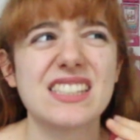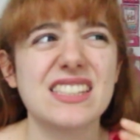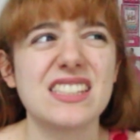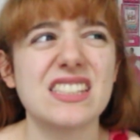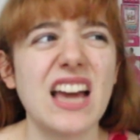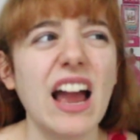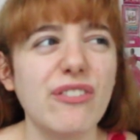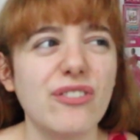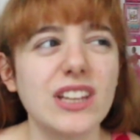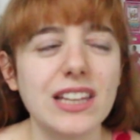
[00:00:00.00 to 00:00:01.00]

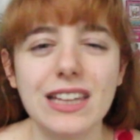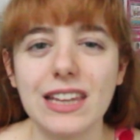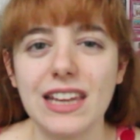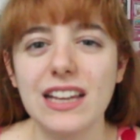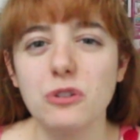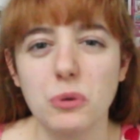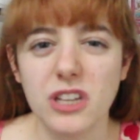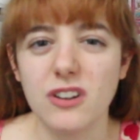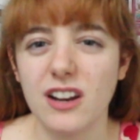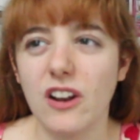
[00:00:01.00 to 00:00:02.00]
stifling heat where
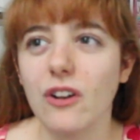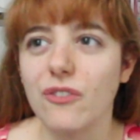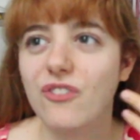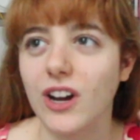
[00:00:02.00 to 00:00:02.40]
you cannot